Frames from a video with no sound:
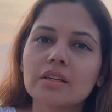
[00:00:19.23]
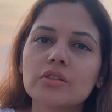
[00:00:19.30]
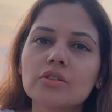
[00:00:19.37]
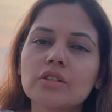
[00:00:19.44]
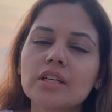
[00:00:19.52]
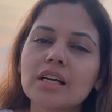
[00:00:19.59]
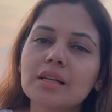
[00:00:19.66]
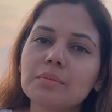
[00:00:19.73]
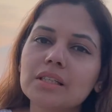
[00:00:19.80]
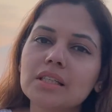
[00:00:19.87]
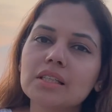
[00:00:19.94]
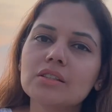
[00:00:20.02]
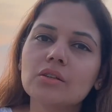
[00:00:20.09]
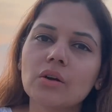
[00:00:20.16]
Today I'll
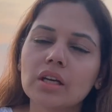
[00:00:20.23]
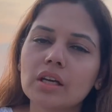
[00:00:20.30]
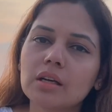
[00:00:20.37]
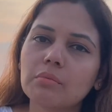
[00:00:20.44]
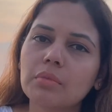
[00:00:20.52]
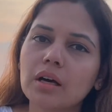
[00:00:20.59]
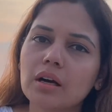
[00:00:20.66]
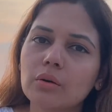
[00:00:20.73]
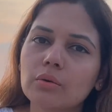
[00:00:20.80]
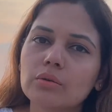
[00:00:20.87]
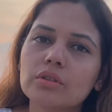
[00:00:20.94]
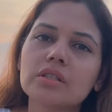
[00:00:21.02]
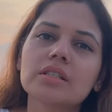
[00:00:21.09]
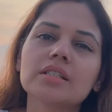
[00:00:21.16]
be talking
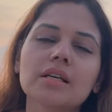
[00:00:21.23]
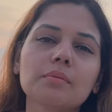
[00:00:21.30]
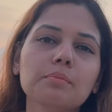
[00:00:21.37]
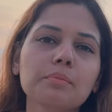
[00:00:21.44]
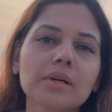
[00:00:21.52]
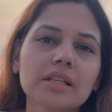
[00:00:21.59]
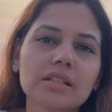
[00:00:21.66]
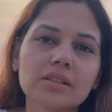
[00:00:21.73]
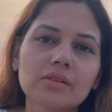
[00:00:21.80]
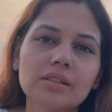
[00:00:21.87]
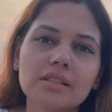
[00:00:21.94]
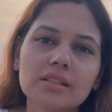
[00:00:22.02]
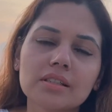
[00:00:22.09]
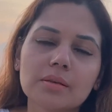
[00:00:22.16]
about some
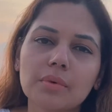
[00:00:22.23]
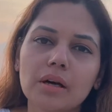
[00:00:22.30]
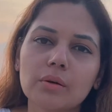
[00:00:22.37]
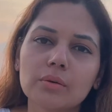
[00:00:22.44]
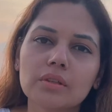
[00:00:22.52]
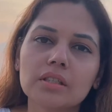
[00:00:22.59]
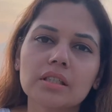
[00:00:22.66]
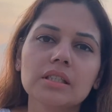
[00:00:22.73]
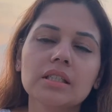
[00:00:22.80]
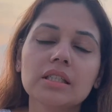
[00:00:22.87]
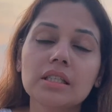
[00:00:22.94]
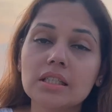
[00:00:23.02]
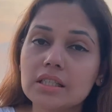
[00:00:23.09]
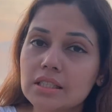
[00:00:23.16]
particulars about the
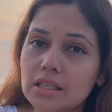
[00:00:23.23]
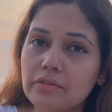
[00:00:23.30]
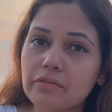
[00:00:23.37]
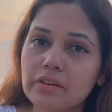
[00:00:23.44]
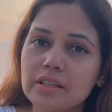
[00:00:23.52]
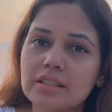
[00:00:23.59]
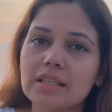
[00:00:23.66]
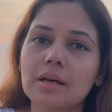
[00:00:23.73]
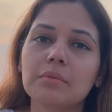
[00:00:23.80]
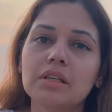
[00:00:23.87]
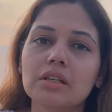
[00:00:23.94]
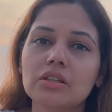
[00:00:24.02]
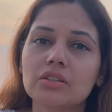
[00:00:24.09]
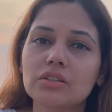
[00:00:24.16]
E-TEF
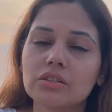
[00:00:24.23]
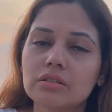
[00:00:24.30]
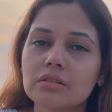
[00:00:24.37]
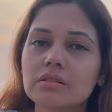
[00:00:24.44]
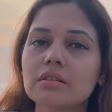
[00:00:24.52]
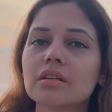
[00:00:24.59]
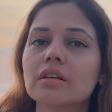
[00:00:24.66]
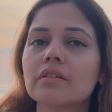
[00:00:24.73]
examination,